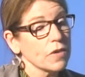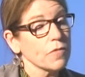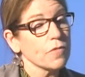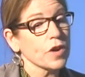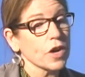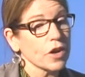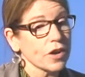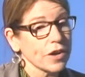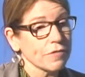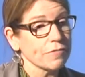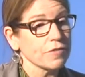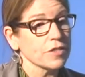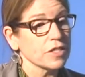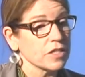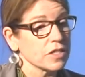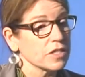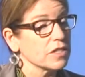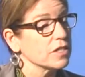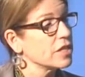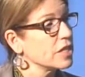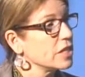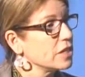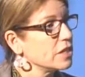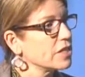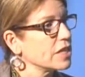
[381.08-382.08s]
our
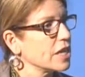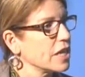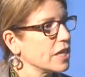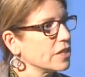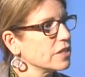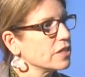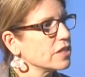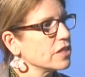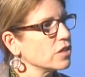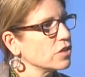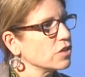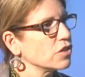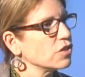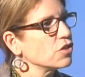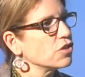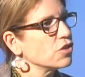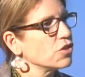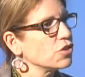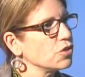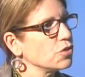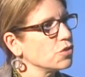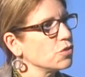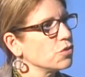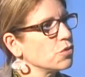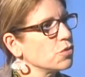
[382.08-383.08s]
emphasis these days is
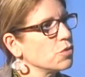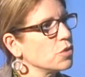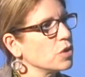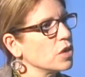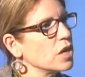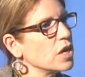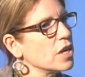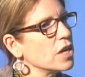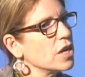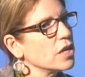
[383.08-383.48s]
to